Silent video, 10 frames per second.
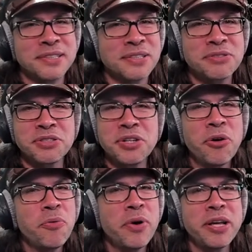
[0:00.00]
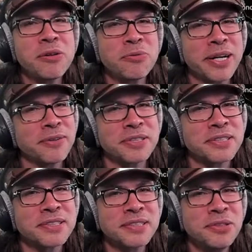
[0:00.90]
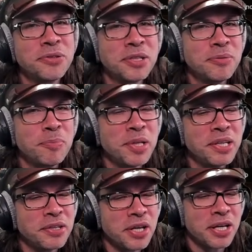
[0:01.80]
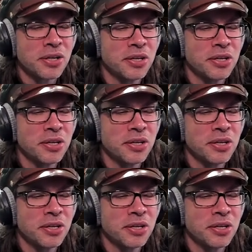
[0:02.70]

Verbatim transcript: There's no way around it. You can be like,